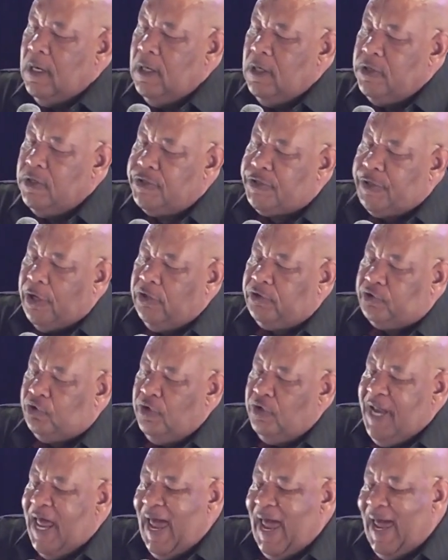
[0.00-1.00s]
So
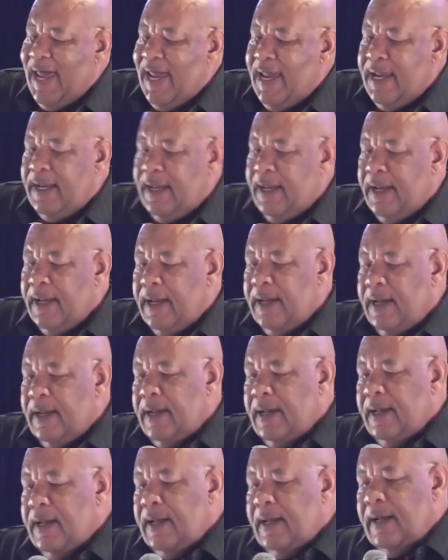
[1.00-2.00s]
today,
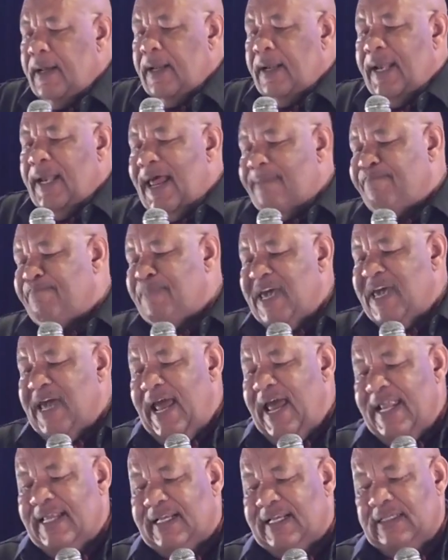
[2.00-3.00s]
let me
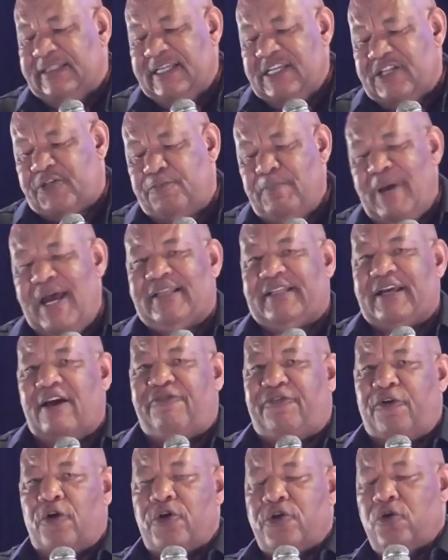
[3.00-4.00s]
handle this matter
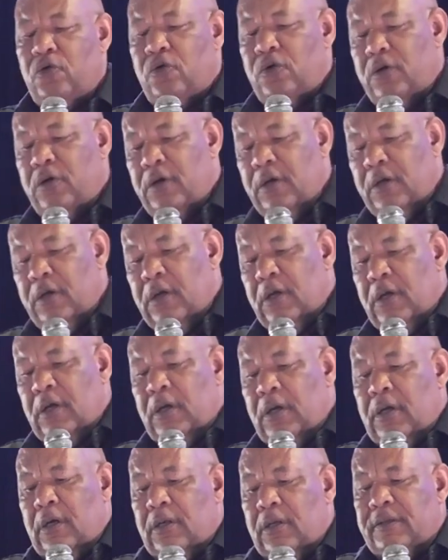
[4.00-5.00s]
for you
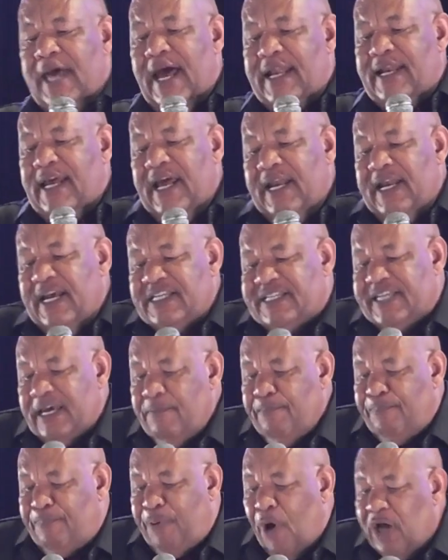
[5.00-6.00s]
that it is
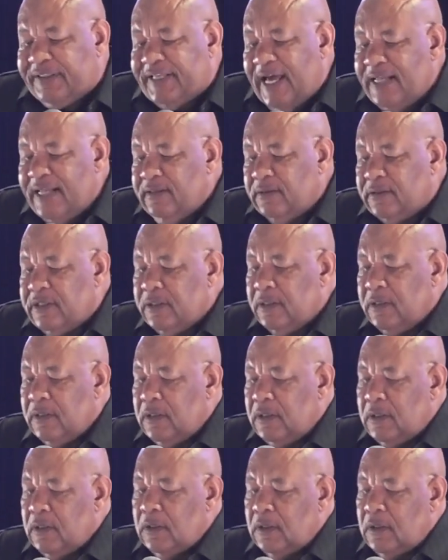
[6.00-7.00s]
important
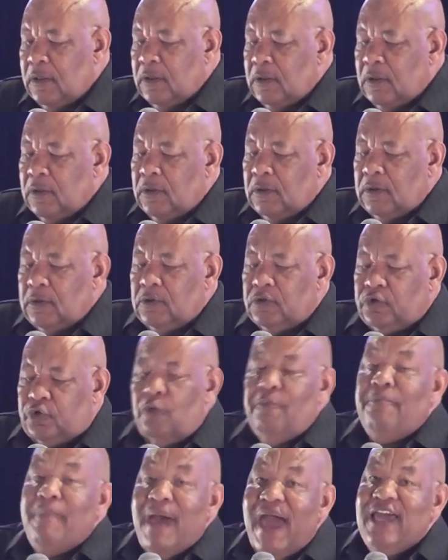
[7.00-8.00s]

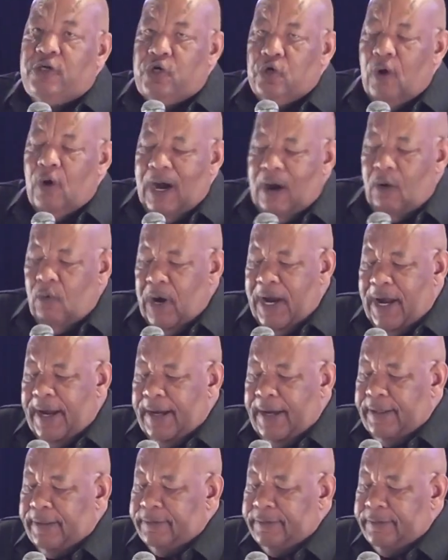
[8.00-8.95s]
to make you aware